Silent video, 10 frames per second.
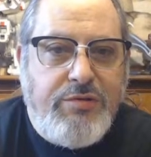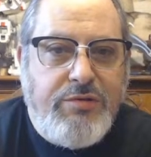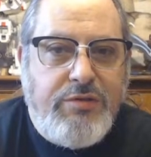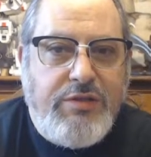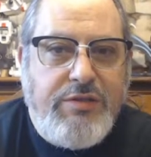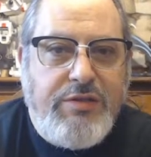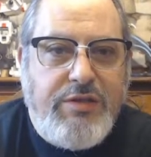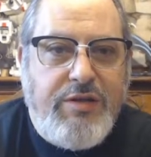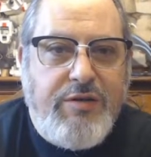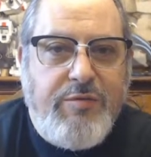That's not
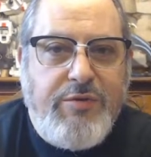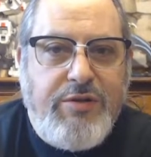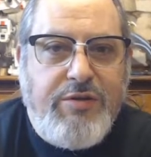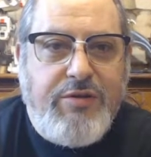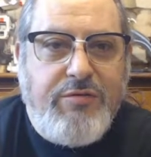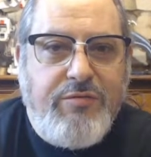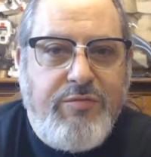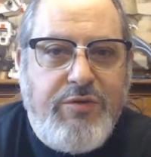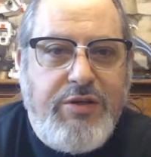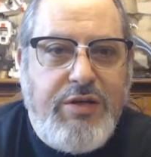terrible at all.
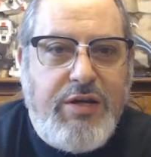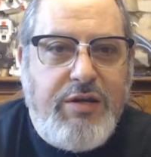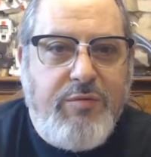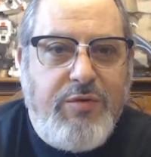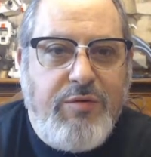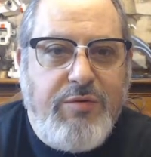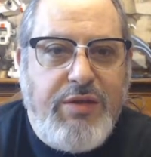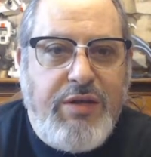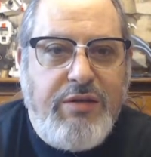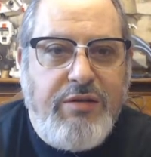We could kind of work with
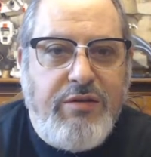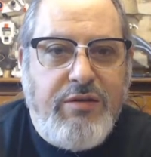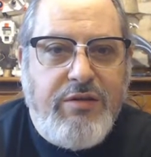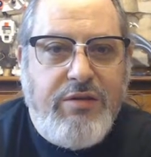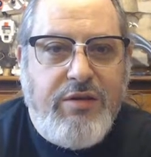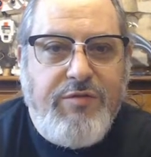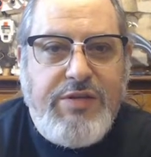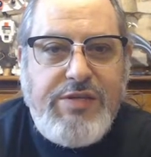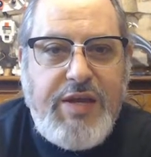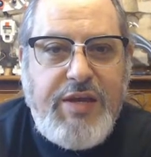that.
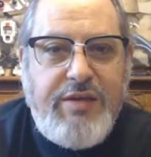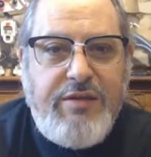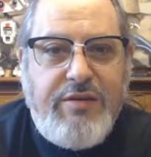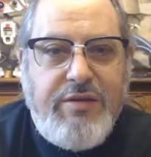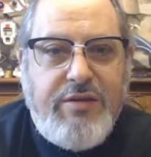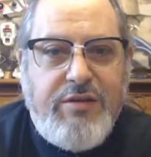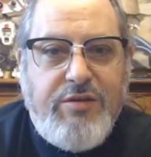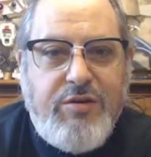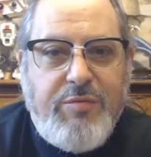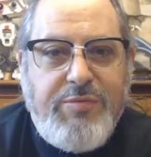Toughness 8,
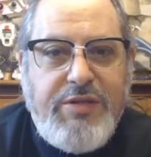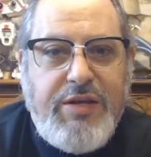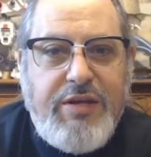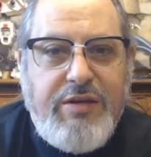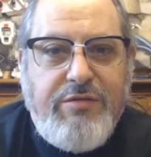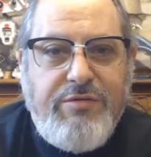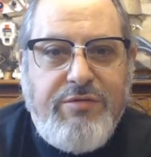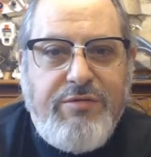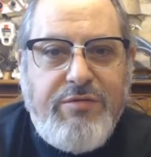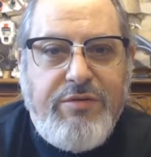2 up save,
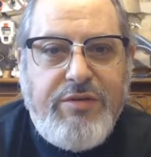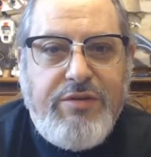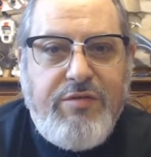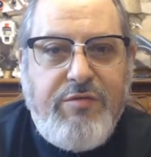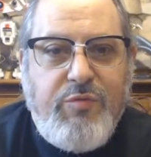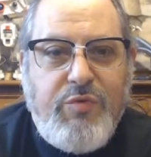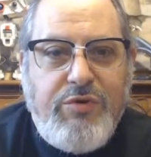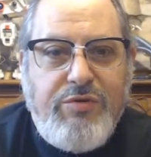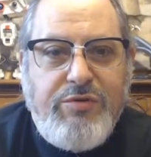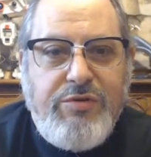7
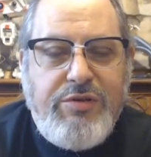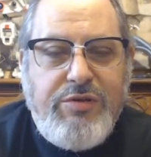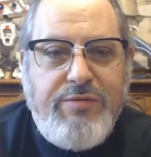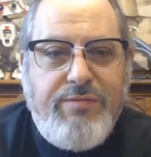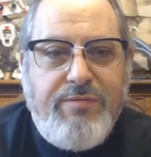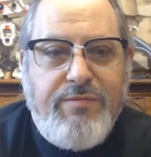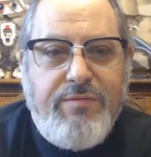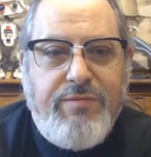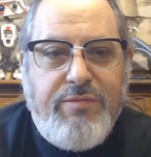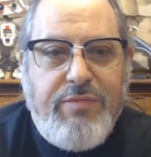wounds,
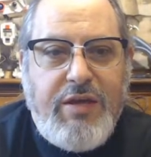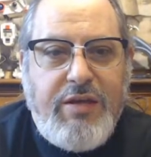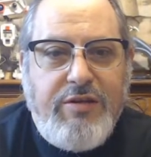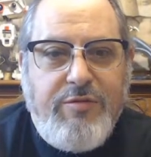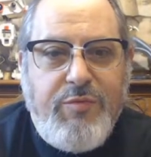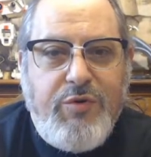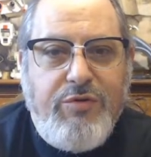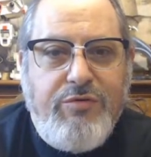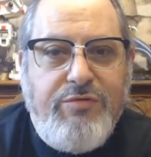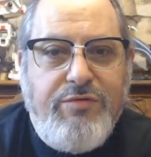8-inch
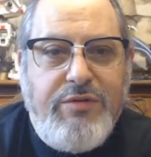move,